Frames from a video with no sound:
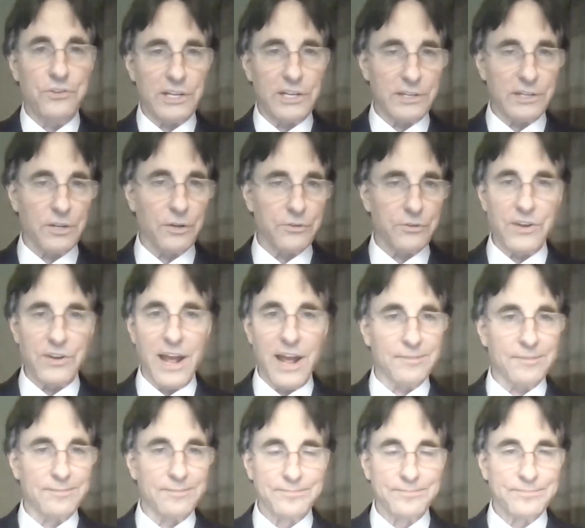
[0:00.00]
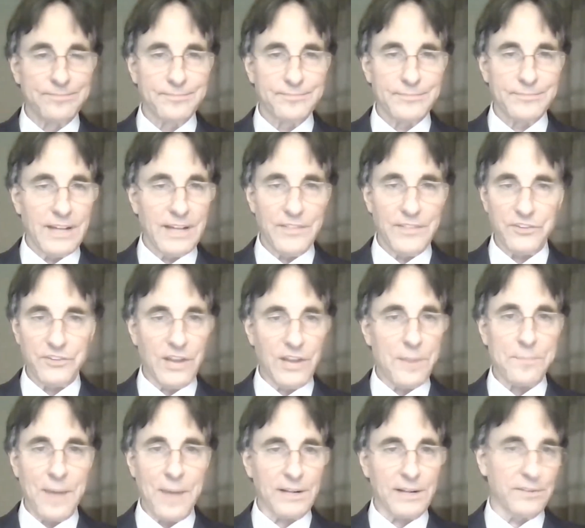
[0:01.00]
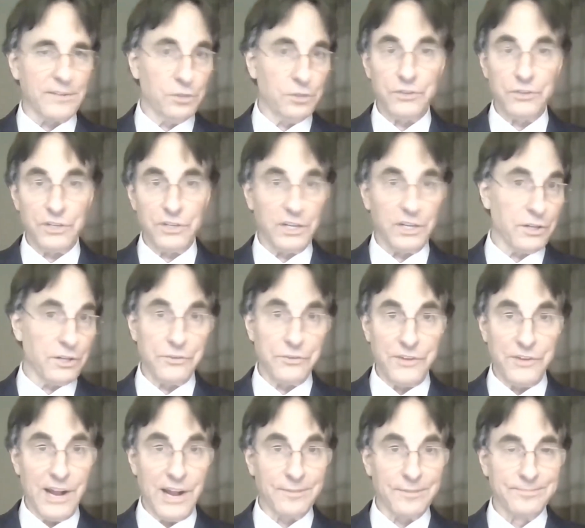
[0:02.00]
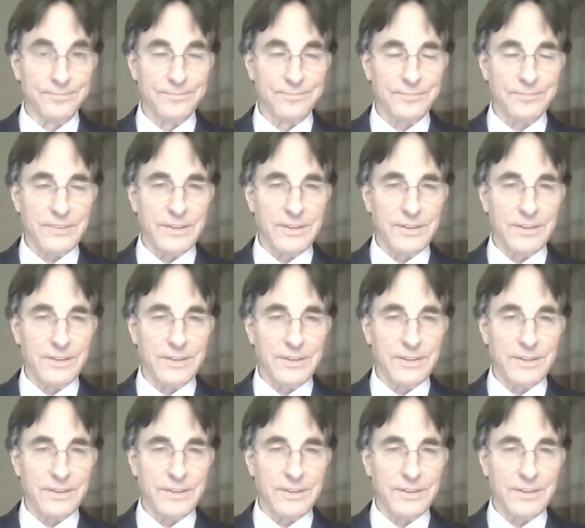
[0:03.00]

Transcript: losing it goes down, and the setback of losing it goes down.